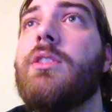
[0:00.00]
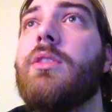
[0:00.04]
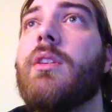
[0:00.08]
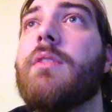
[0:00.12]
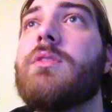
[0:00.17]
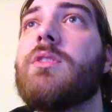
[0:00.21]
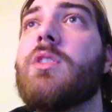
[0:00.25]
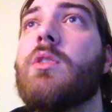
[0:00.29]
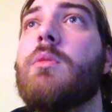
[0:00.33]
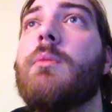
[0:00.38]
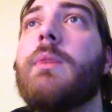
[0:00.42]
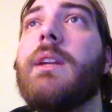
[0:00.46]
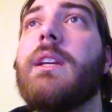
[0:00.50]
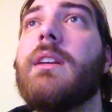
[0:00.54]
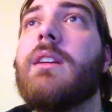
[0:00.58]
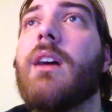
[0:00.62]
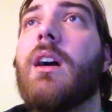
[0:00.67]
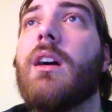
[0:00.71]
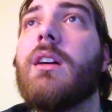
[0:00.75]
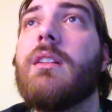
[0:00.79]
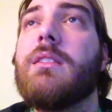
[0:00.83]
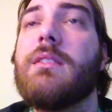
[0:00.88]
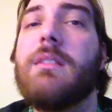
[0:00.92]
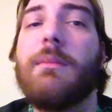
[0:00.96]
so many
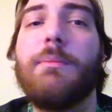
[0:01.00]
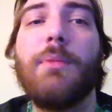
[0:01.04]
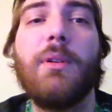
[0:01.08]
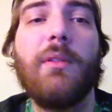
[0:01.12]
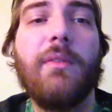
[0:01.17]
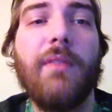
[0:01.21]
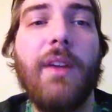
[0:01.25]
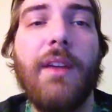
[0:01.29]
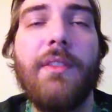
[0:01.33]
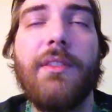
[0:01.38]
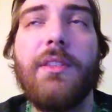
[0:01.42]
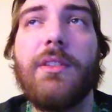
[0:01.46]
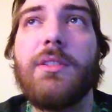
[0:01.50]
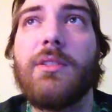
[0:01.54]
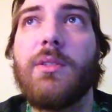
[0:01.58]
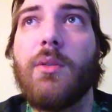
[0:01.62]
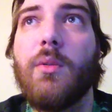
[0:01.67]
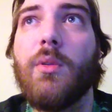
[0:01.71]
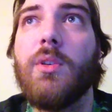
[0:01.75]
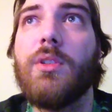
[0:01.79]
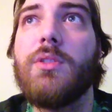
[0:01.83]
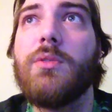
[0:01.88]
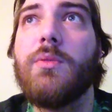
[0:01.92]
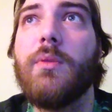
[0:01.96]
cards that prevent the
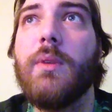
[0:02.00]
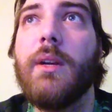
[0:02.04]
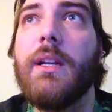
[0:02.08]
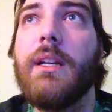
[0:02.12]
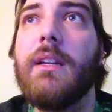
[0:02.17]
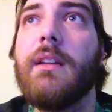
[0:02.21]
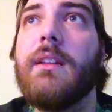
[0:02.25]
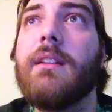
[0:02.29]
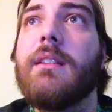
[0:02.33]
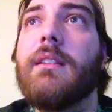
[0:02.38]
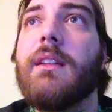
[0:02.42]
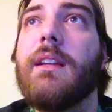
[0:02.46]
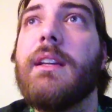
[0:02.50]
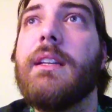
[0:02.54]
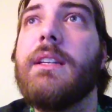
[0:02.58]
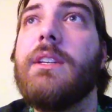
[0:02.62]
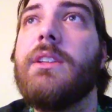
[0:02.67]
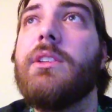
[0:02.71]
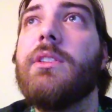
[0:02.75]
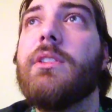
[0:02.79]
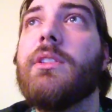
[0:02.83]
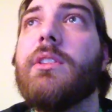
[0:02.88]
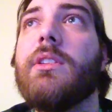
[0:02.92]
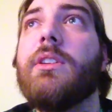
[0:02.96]
Scorch win,
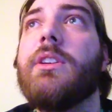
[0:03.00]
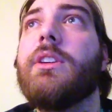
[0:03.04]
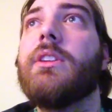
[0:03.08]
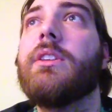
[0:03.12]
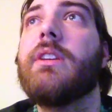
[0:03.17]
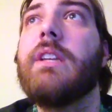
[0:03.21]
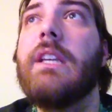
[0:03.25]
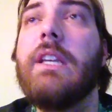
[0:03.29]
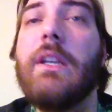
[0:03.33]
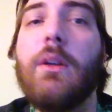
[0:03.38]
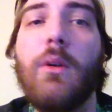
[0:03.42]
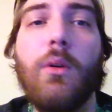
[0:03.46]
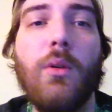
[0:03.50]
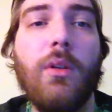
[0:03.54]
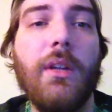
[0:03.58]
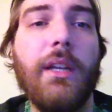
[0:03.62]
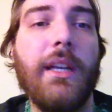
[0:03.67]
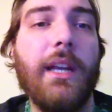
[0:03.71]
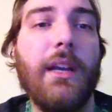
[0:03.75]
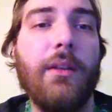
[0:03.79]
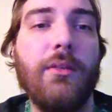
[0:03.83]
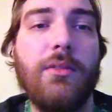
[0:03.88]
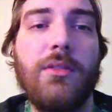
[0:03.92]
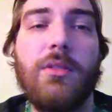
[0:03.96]
like your
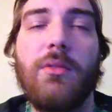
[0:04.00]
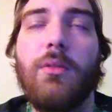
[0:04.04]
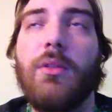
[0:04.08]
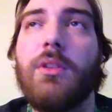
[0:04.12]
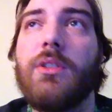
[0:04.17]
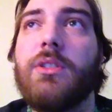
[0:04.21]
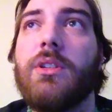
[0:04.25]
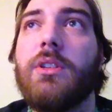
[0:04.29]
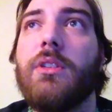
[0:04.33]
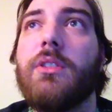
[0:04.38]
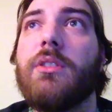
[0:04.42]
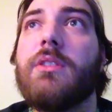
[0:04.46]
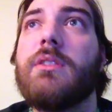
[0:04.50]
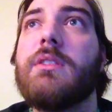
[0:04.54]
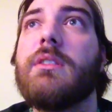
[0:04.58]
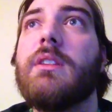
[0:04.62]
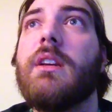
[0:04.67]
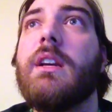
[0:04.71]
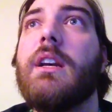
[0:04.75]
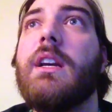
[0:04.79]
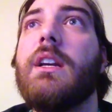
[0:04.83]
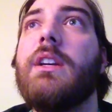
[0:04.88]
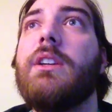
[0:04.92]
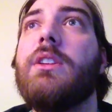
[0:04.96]
keyholing out Scorchers,
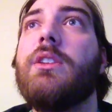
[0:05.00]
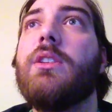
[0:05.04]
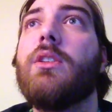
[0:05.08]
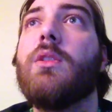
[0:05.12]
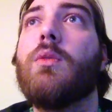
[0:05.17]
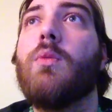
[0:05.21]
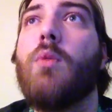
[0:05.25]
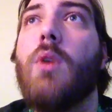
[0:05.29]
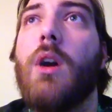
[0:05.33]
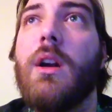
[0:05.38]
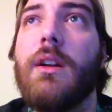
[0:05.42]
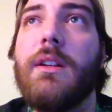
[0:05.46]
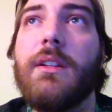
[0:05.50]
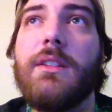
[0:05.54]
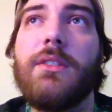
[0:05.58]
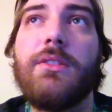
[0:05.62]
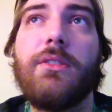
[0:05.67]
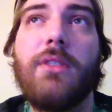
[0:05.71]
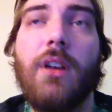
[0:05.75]
your Wanton